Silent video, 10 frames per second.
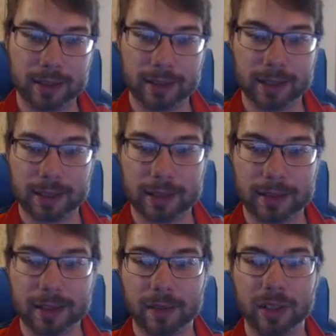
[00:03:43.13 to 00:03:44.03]
6 to
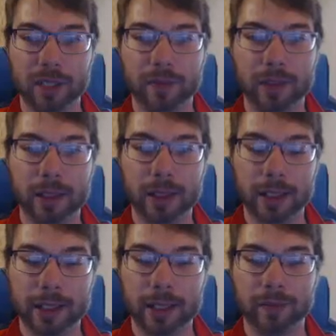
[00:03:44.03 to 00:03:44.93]
7 different
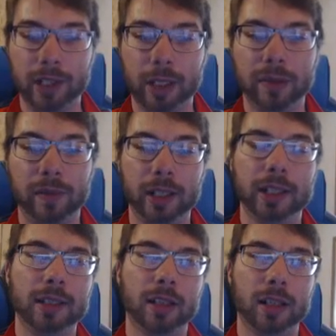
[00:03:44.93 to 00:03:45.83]
King of Games
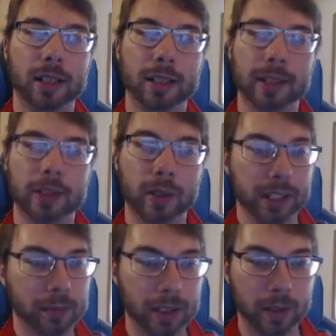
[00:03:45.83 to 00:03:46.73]
variants on the Duel
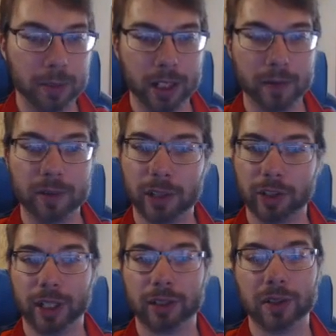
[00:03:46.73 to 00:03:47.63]
Links Meta website if you want
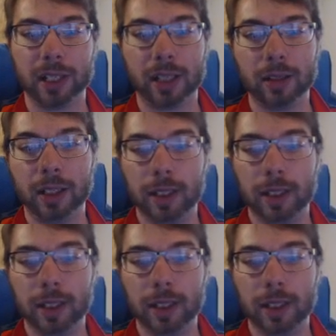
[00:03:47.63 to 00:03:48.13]
to check those out.